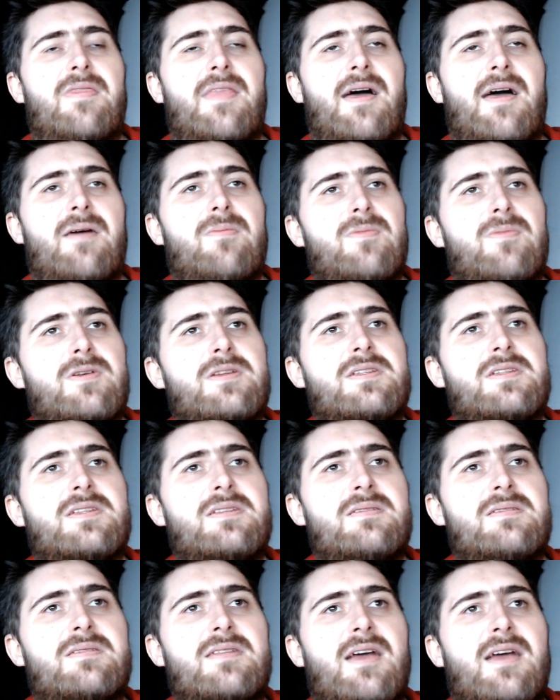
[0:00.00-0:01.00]

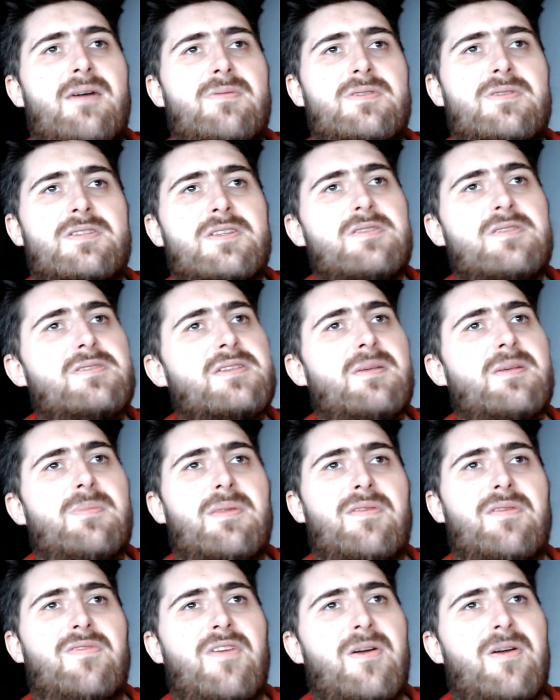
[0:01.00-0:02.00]
would do
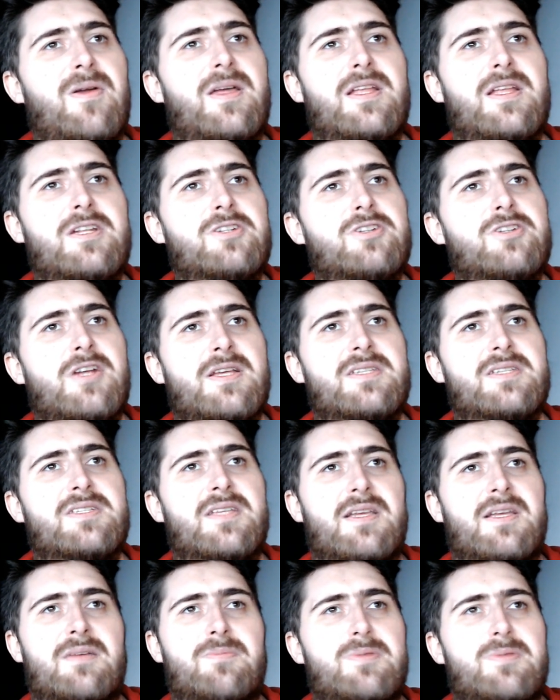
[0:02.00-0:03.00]
something very
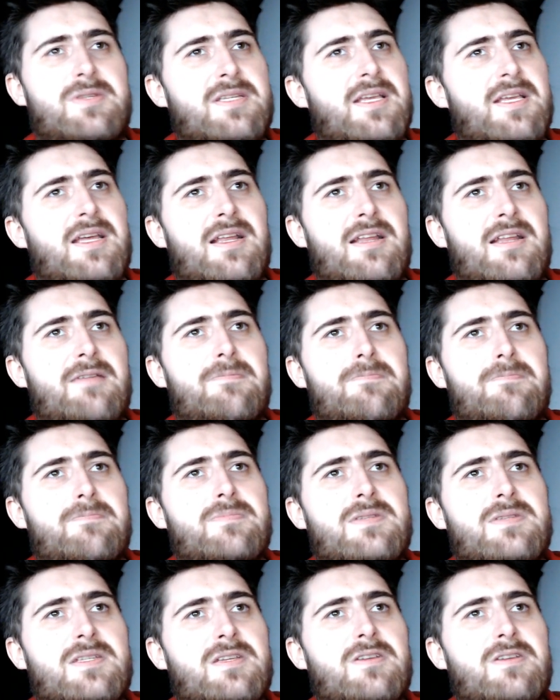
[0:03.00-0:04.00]
interesting, particularly
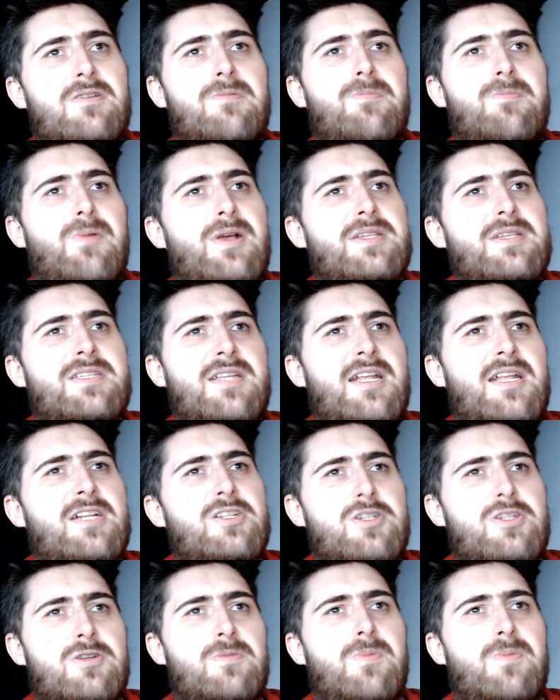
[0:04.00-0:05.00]
to
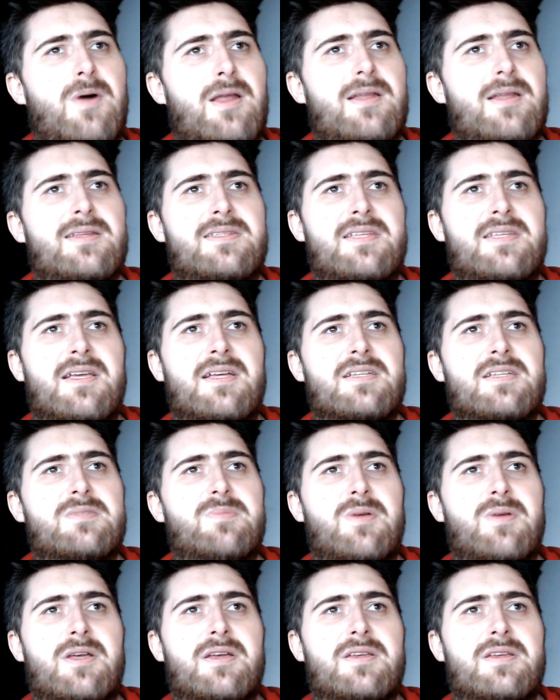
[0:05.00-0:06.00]
presidential politics,
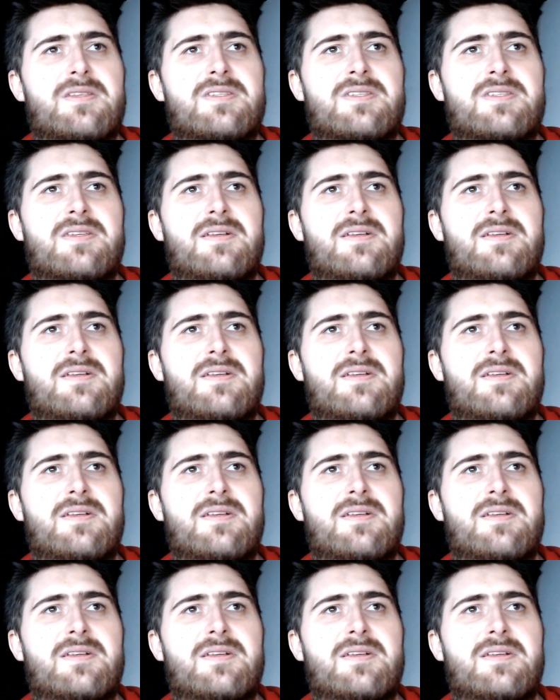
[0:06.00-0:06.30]
because